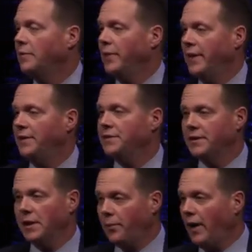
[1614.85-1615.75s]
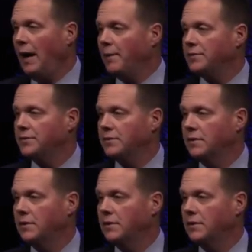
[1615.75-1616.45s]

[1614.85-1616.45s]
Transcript: But there's still a promise.